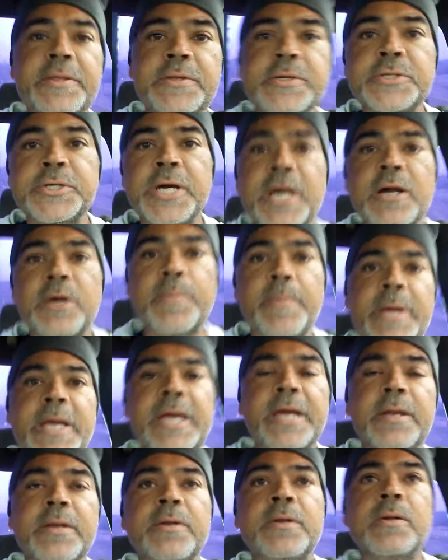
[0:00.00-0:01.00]
the Junk
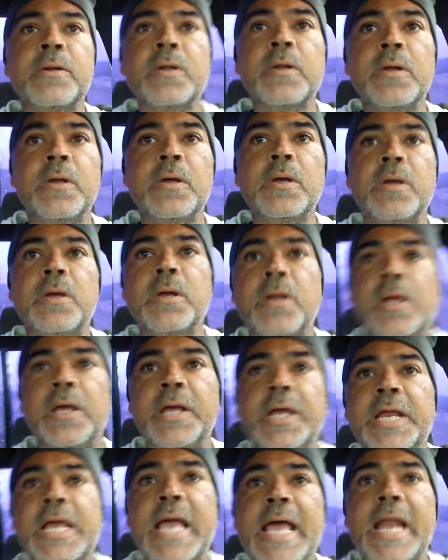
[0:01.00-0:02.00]
Man,
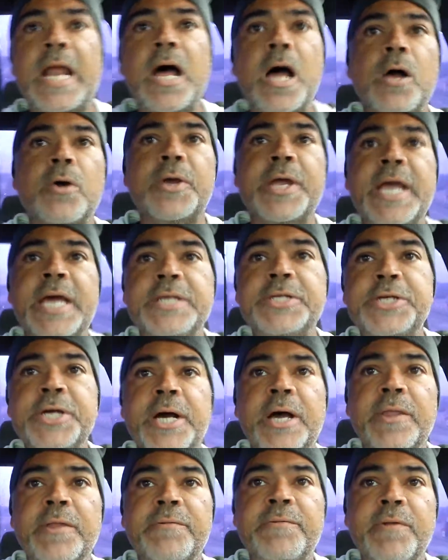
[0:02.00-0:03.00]
and I'll catch you
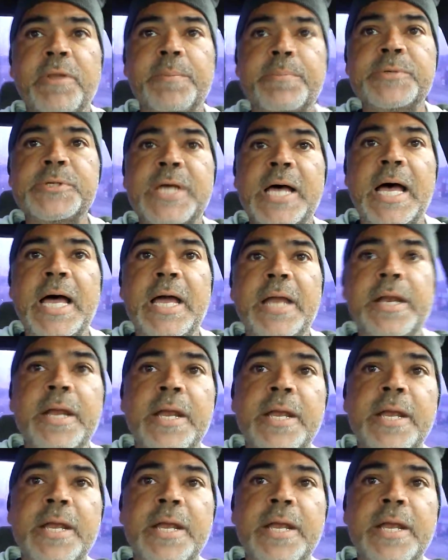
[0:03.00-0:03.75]
on the flip side.